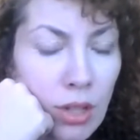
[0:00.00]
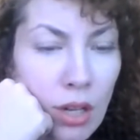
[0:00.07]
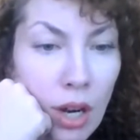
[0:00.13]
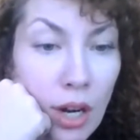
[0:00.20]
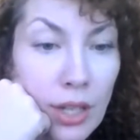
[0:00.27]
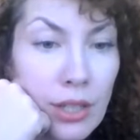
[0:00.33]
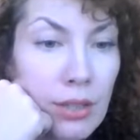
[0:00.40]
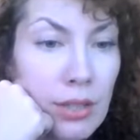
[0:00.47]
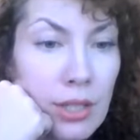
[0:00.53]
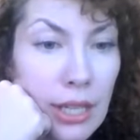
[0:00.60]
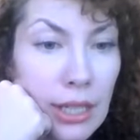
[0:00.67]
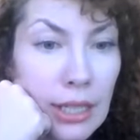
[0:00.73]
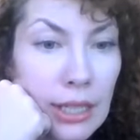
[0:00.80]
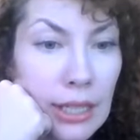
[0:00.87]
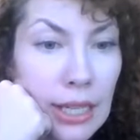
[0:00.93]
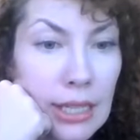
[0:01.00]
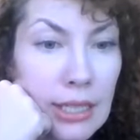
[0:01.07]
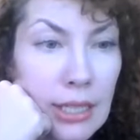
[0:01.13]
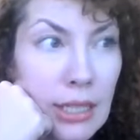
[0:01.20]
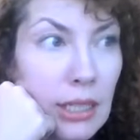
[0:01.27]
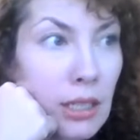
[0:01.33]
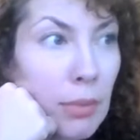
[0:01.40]
Are you second
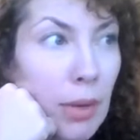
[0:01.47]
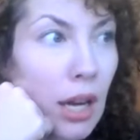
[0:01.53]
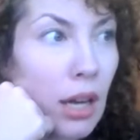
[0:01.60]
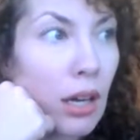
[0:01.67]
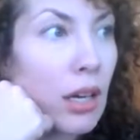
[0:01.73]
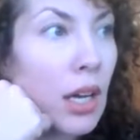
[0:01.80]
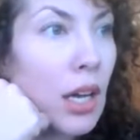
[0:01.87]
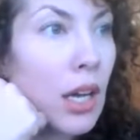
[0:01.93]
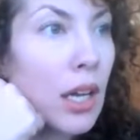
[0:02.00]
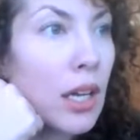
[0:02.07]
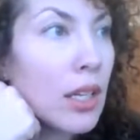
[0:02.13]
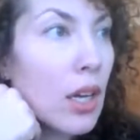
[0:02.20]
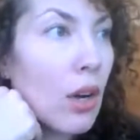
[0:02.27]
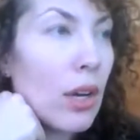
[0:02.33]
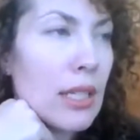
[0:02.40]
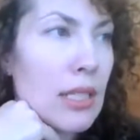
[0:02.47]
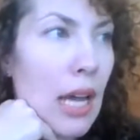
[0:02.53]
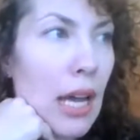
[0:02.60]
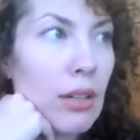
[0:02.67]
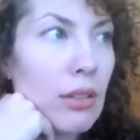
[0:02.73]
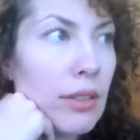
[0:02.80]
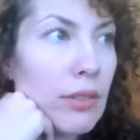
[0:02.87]
guessing about,
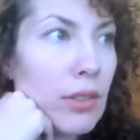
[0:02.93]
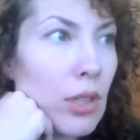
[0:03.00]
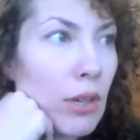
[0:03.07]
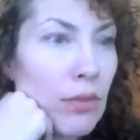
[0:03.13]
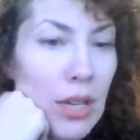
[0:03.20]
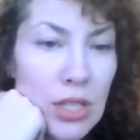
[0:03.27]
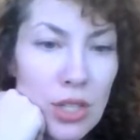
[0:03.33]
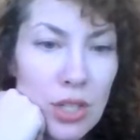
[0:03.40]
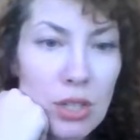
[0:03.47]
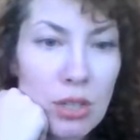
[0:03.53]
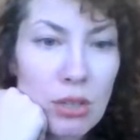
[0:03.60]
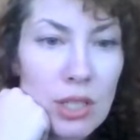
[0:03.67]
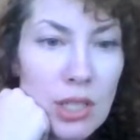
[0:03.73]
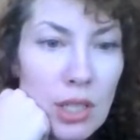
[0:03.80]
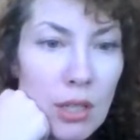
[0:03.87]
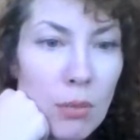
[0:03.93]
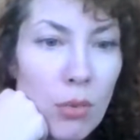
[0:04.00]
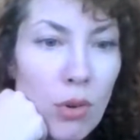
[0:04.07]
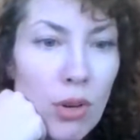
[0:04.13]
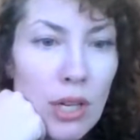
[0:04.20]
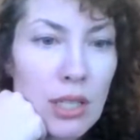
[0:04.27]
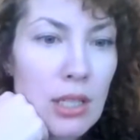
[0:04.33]
I don't even know if I should do this
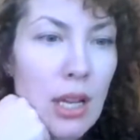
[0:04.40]
anymore.